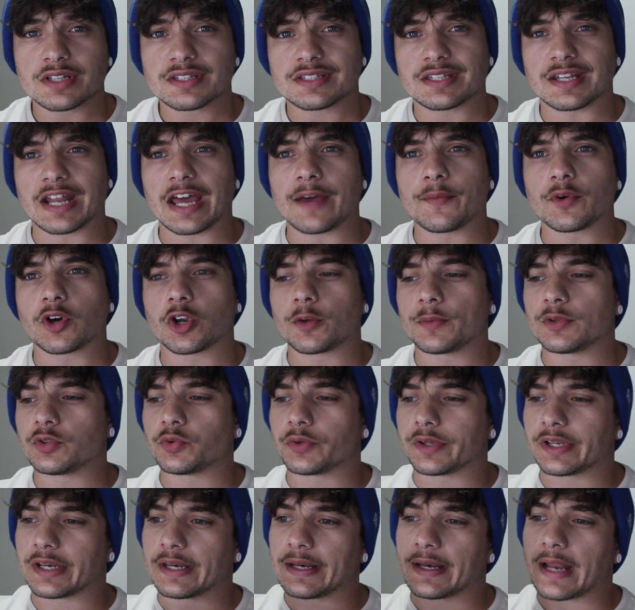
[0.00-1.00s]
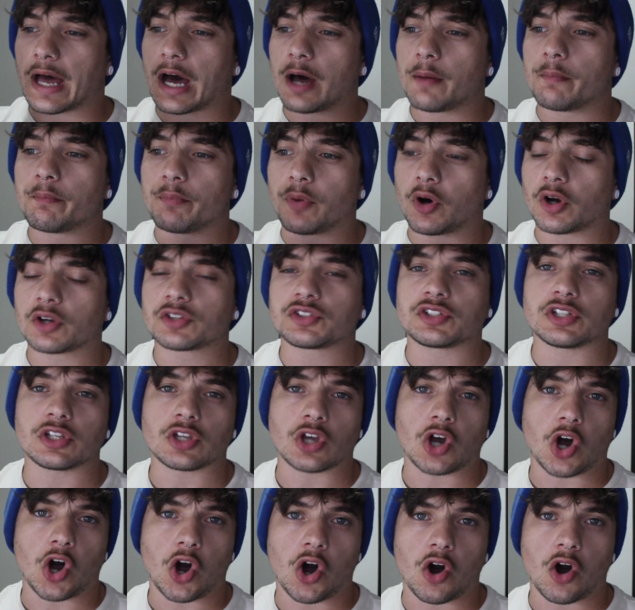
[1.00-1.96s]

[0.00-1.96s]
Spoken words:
Today we're going to be doing an unboxing